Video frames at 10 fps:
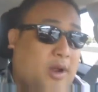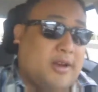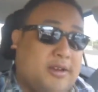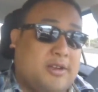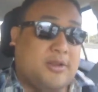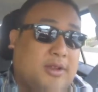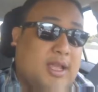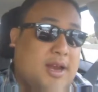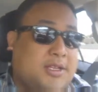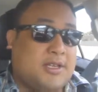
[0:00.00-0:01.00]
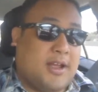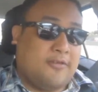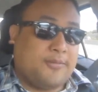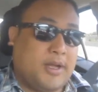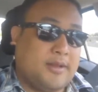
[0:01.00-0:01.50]
wanted to do a lot of stuff,
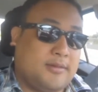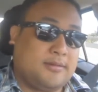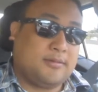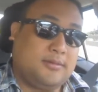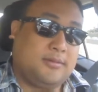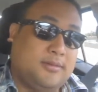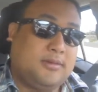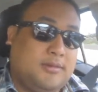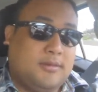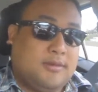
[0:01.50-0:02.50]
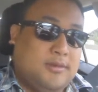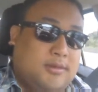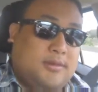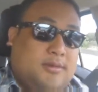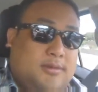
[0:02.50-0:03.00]
but,
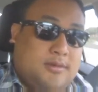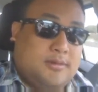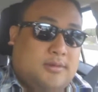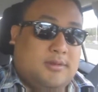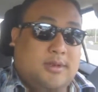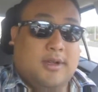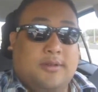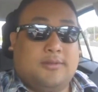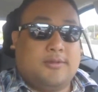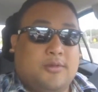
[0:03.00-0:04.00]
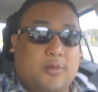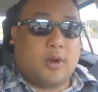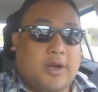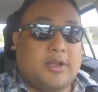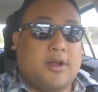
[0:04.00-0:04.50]
you know, with
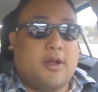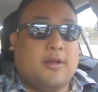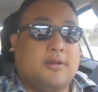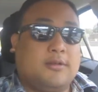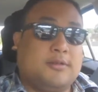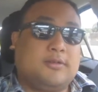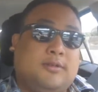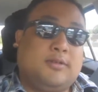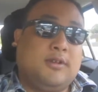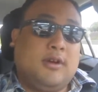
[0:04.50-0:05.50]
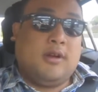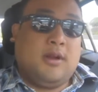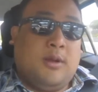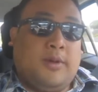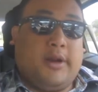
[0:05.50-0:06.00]
work and all.
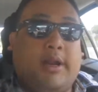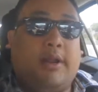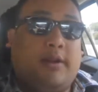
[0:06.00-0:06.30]
But